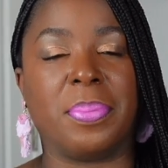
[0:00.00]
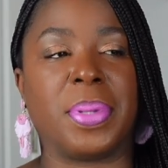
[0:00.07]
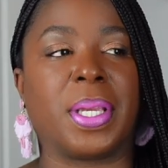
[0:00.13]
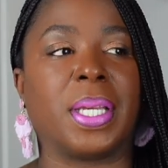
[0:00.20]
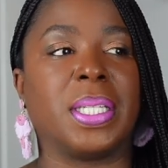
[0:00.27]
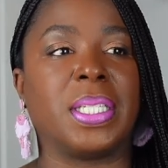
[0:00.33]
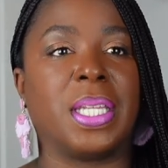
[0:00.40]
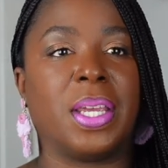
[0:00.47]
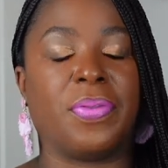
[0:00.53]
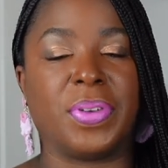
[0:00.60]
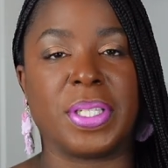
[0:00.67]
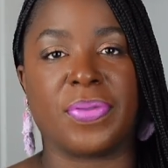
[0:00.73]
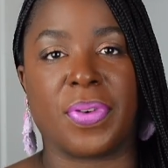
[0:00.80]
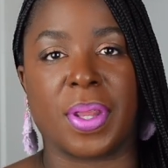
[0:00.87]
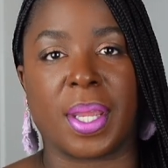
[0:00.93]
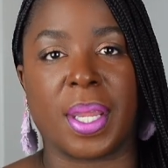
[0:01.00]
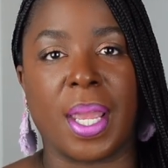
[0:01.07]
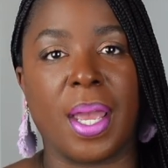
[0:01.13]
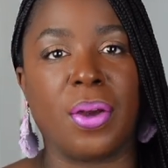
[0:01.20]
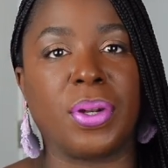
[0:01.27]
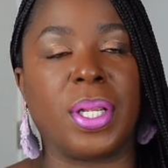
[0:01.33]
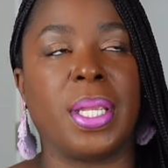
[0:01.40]
Because if it's for the
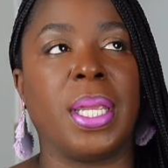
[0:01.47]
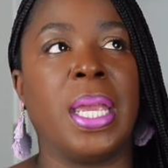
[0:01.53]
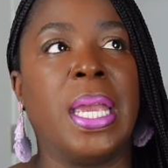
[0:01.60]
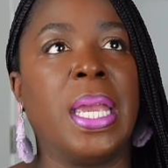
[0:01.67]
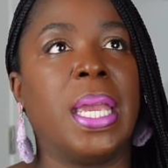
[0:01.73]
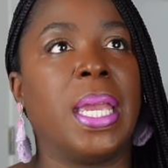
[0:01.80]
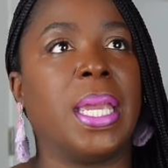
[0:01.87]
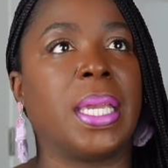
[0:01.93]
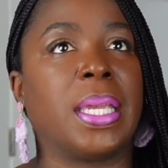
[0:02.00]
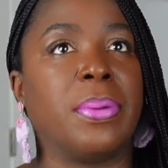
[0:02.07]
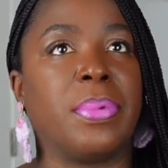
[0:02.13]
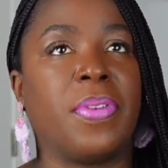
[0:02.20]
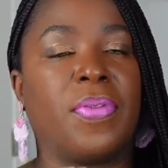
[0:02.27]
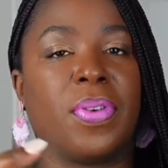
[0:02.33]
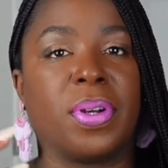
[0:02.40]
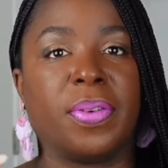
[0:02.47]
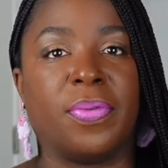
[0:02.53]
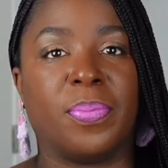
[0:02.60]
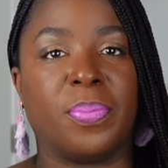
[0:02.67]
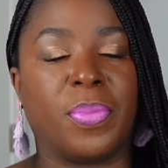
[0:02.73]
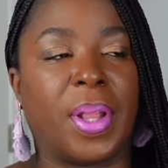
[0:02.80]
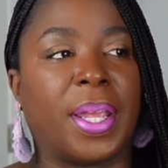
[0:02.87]
county, it could be for
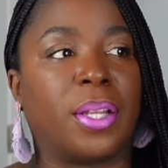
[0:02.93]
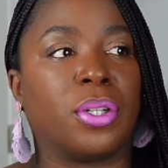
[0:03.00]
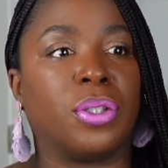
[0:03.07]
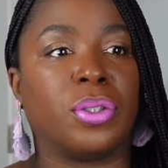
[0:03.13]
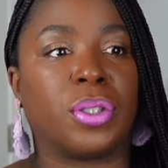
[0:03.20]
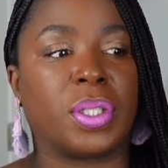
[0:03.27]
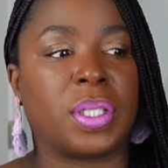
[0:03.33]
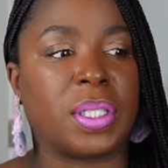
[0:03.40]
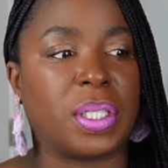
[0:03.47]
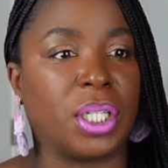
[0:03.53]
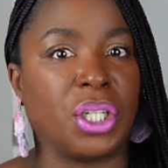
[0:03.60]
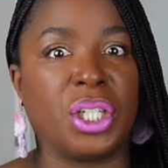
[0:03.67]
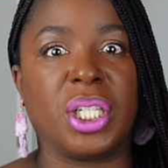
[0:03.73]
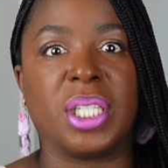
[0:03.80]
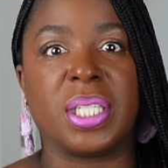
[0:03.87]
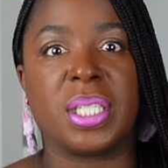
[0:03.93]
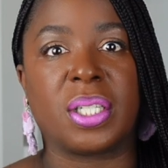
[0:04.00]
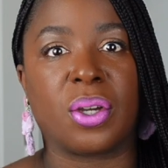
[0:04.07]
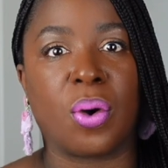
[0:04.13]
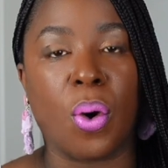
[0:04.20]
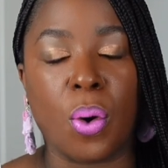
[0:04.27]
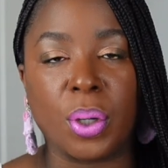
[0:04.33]
like serious
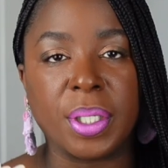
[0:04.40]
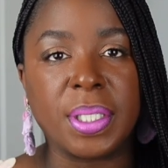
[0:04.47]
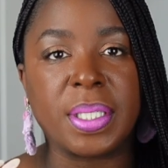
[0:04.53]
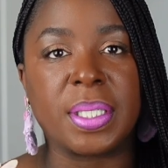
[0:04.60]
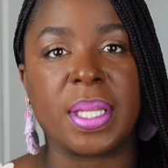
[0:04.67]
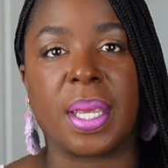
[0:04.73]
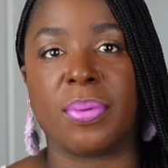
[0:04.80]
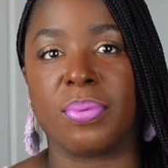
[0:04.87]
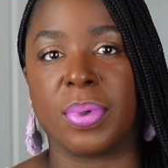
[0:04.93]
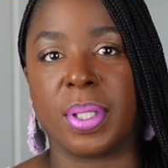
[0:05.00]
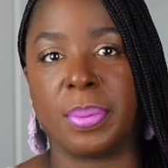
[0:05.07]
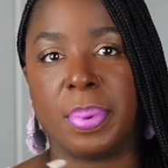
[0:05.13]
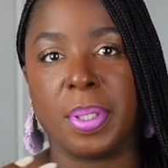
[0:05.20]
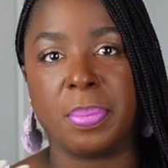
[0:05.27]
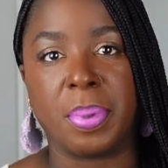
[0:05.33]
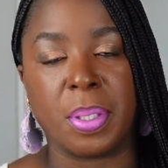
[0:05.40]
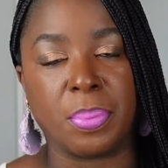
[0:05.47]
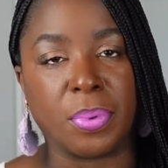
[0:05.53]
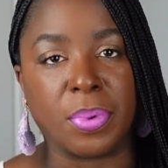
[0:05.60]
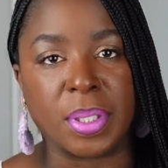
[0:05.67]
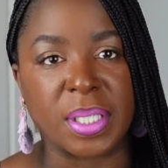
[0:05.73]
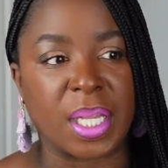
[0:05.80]
courts that really put
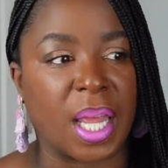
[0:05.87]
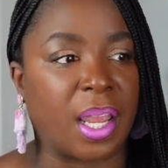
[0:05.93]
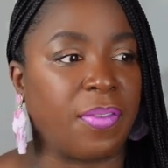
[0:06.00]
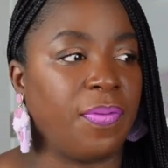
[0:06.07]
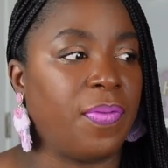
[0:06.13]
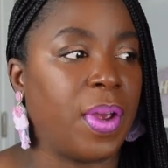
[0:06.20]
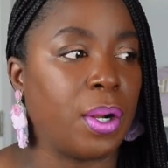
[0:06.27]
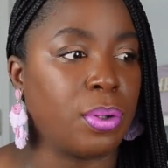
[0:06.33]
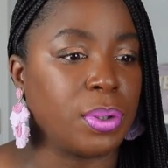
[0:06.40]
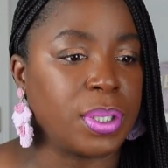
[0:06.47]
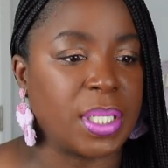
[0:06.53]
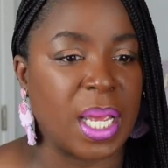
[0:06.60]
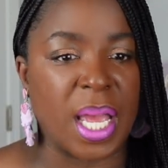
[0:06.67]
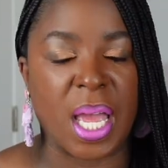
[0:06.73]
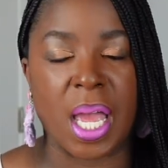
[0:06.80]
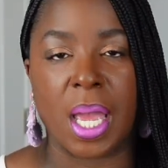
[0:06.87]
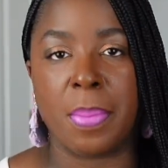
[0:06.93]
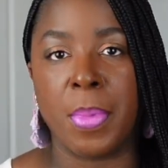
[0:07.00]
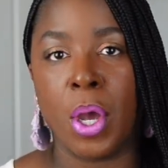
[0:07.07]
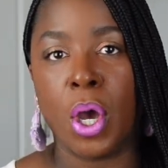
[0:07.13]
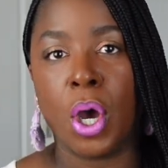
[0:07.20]
people into like federal time